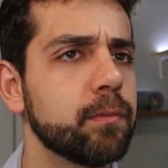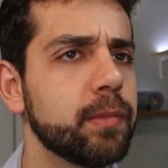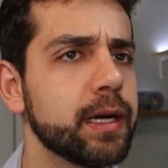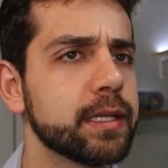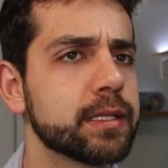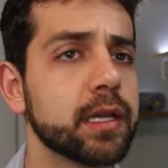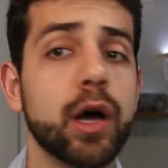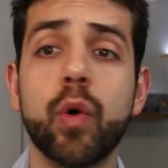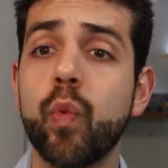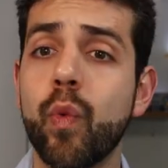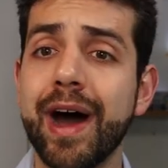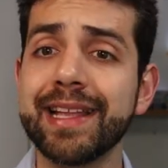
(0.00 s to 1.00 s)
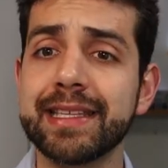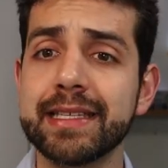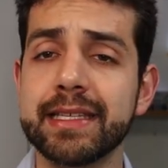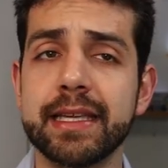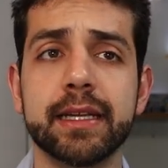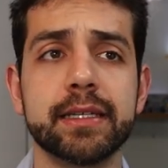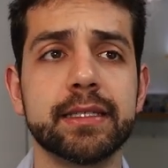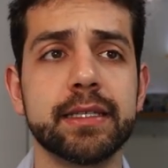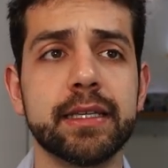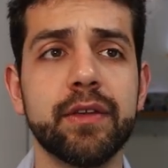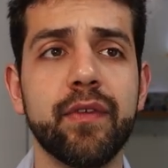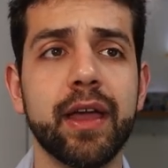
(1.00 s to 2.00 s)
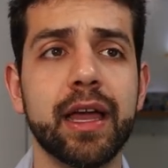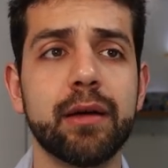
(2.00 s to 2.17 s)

But what is interesting, if I